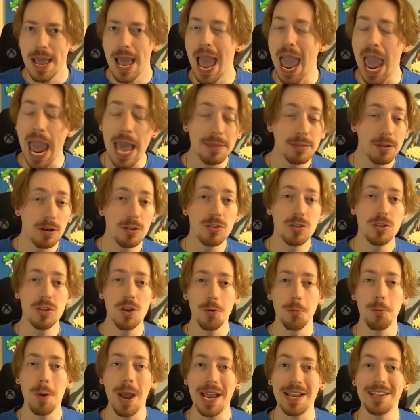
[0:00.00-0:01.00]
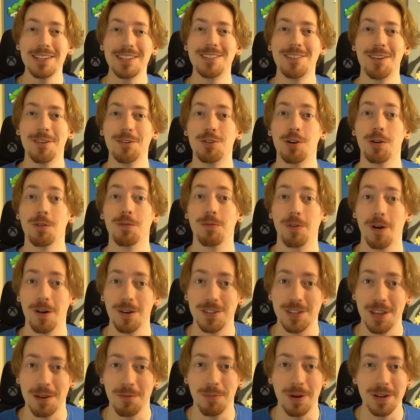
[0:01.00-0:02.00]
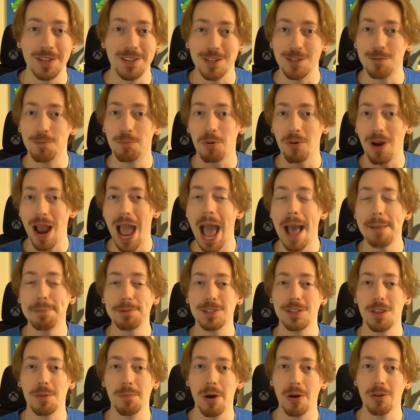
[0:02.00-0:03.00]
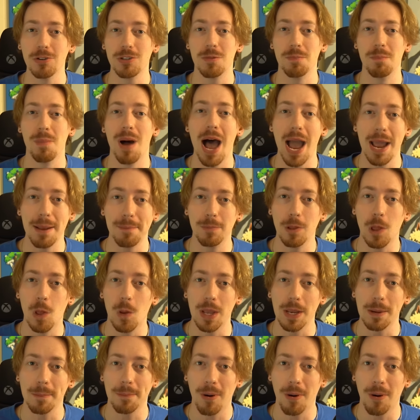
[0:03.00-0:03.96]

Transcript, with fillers: And there's new ways to traverse it, which is perhaps the most mind-blowing